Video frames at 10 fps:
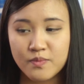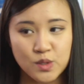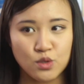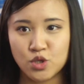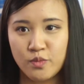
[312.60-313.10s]

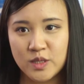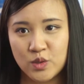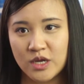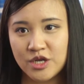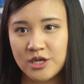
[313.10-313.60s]
social
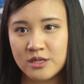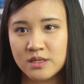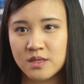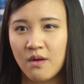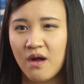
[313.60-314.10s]
persuasion,
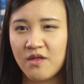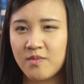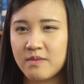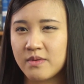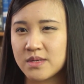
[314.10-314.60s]
so other
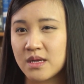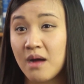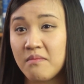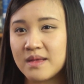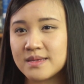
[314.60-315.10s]
people's
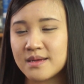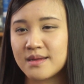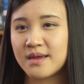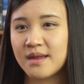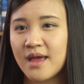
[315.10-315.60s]
comments
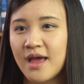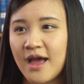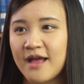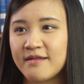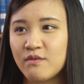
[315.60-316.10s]
on it,
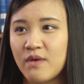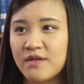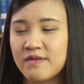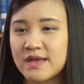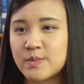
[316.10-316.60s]
and
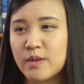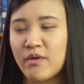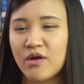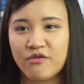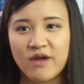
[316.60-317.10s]
whether these
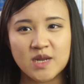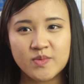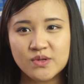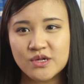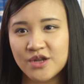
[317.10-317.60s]
people are
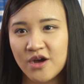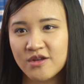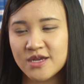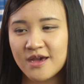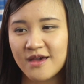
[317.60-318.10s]
credible or not,
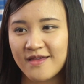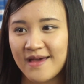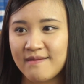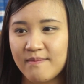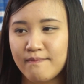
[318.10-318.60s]

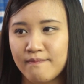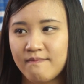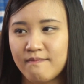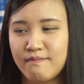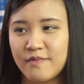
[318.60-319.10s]

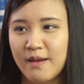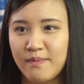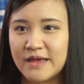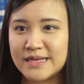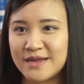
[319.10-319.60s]

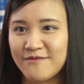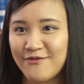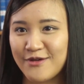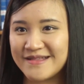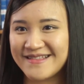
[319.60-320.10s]
that plays an
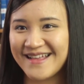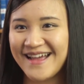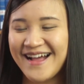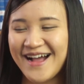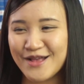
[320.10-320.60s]
influence,
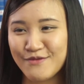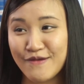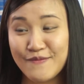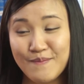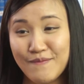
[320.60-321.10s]
as
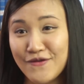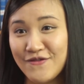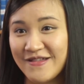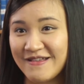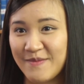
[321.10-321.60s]
well as
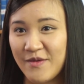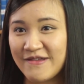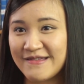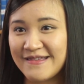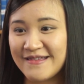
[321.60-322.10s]
modeling
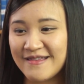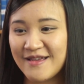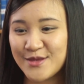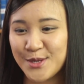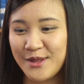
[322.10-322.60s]
experiences.
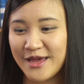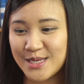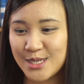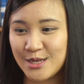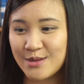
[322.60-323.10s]
So like
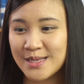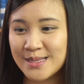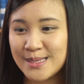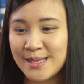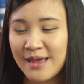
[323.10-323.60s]

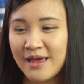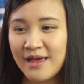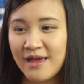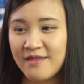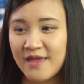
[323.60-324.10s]
students,
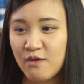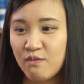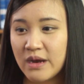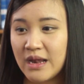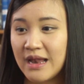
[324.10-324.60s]
they
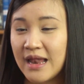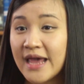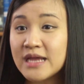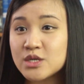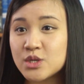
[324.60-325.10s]

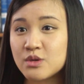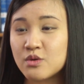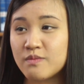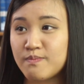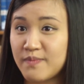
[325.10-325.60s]
relate
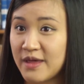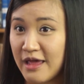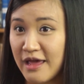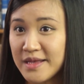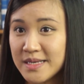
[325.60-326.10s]
to
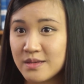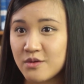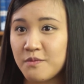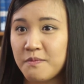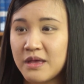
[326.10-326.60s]
peers
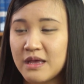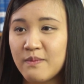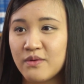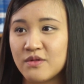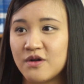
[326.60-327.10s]
or
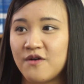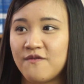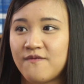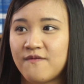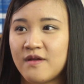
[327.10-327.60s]
people
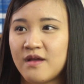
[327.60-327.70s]
of,